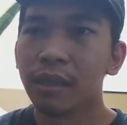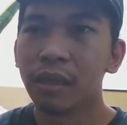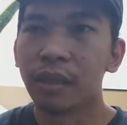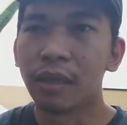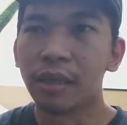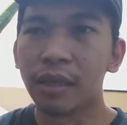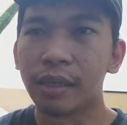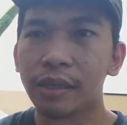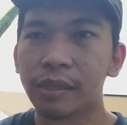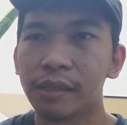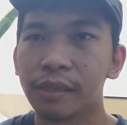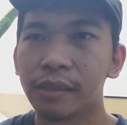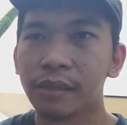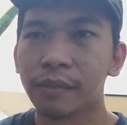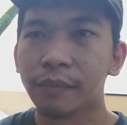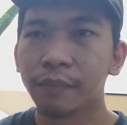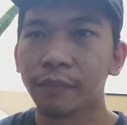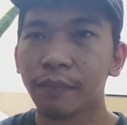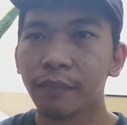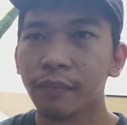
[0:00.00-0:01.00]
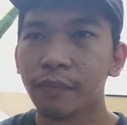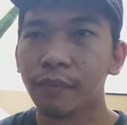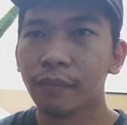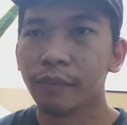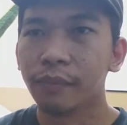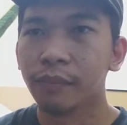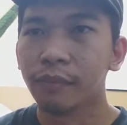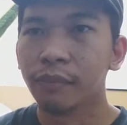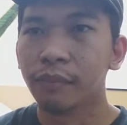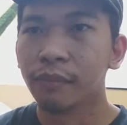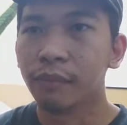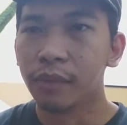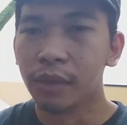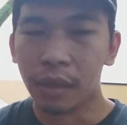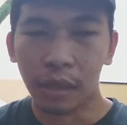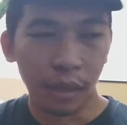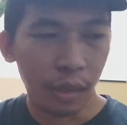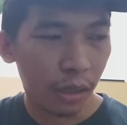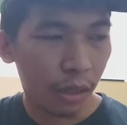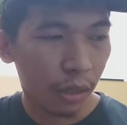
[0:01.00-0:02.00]
this
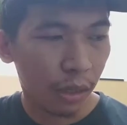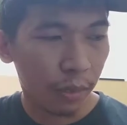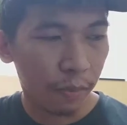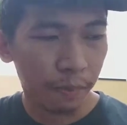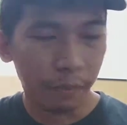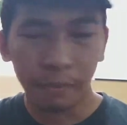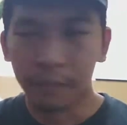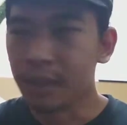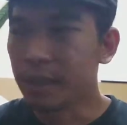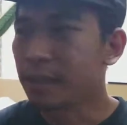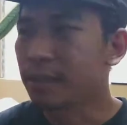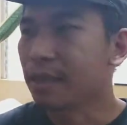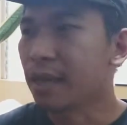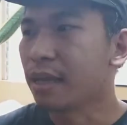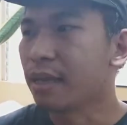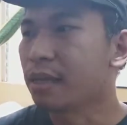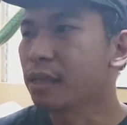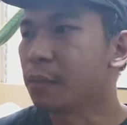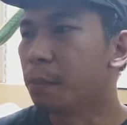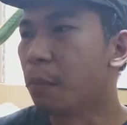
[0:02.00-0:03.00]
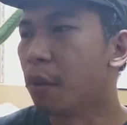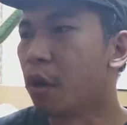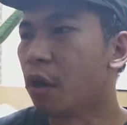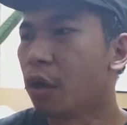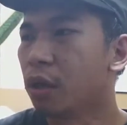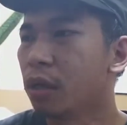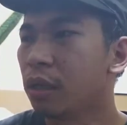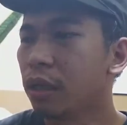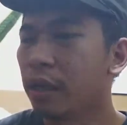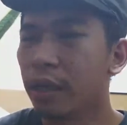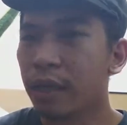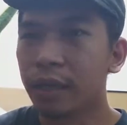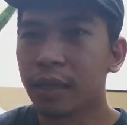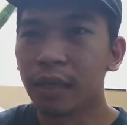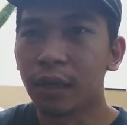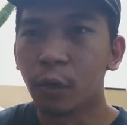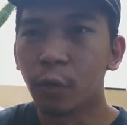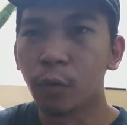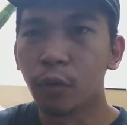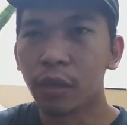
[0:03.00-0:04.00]
but it's kind of small. I
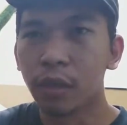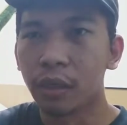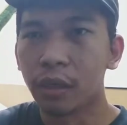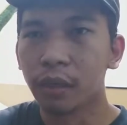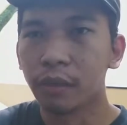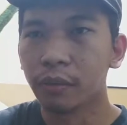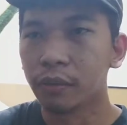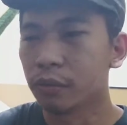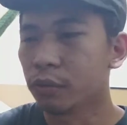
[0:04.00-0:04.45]
can only